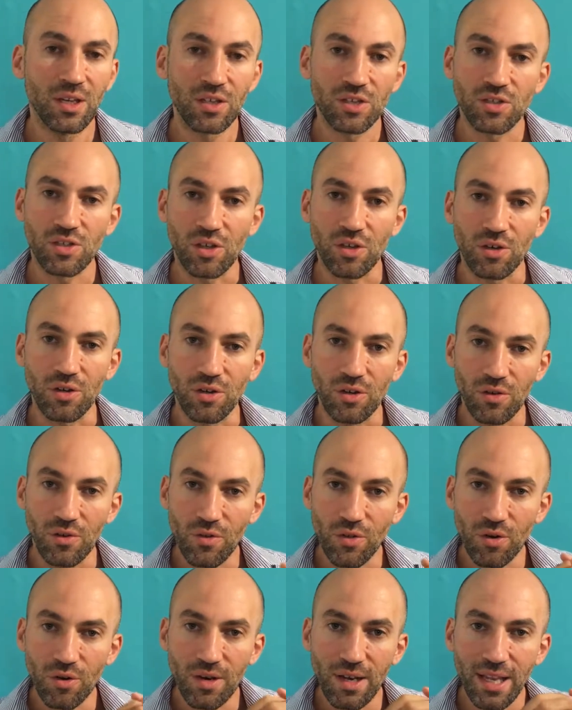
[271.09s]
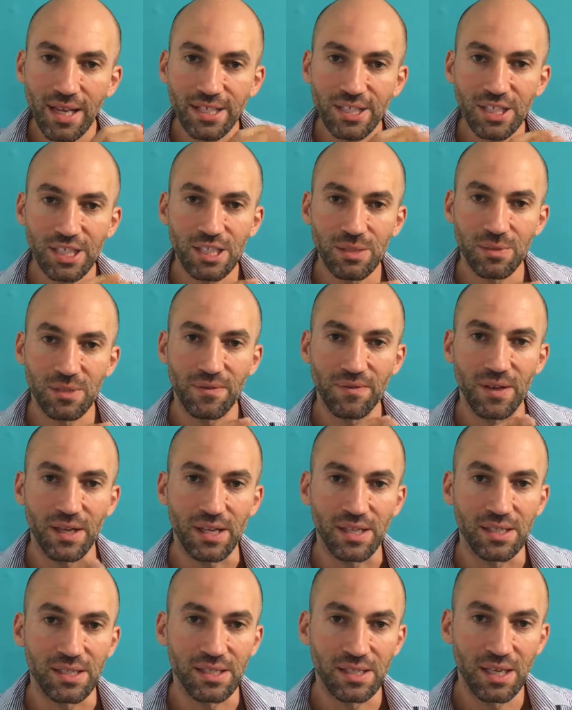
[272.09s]
So the relationships
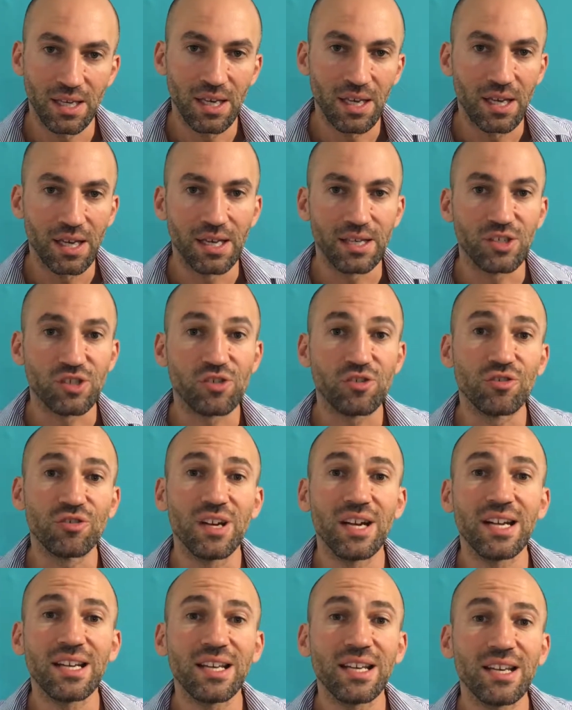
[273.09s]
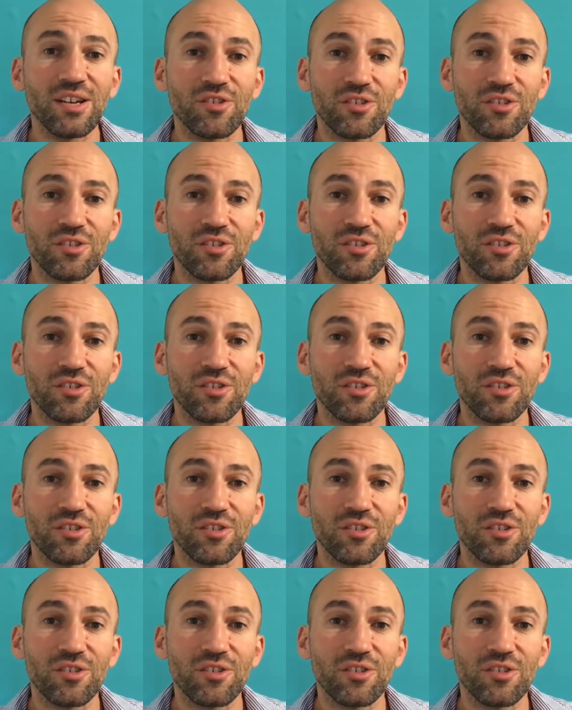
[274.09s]
phase is greatly,